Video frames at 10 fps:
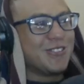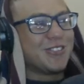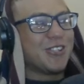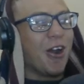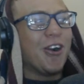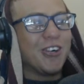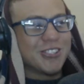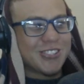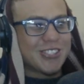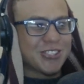Zoro
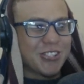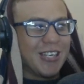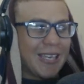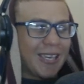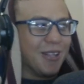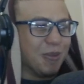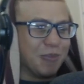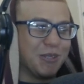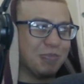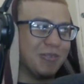is just gonna kill
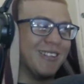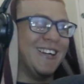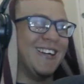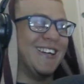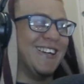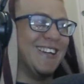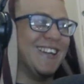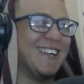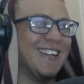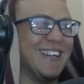people.
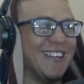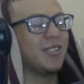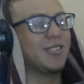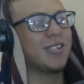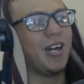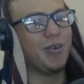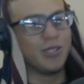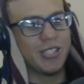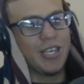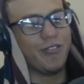This guy
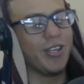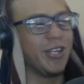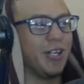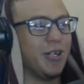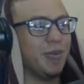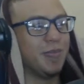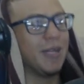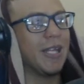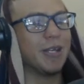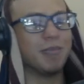was giving
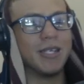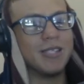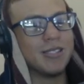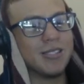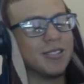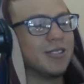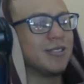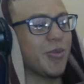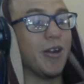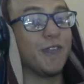Liam Neeson
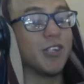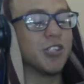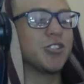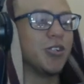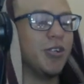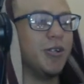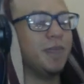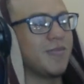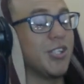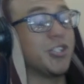when I first saw
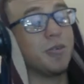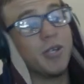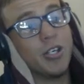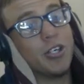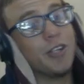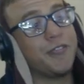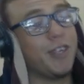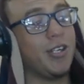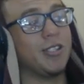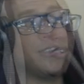him. This should be a good
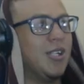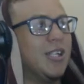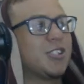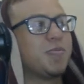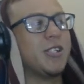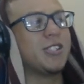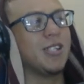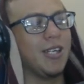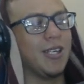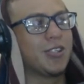fight. Especially
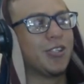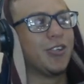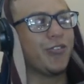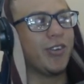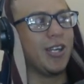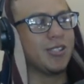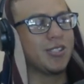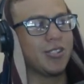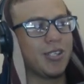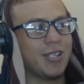like Luffy
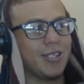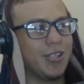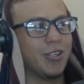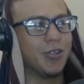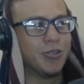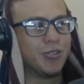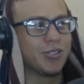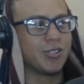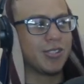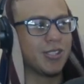hasn't really
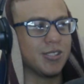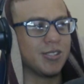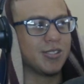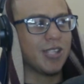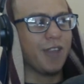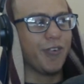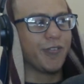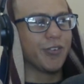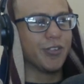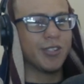used his devil
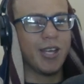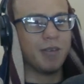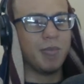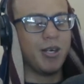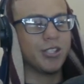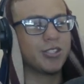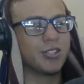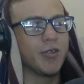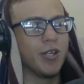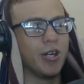fruit that
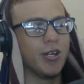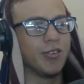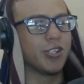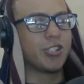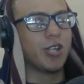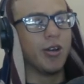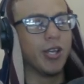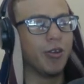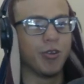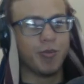much. You know, in the show
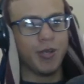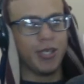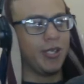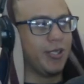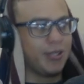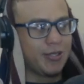he would be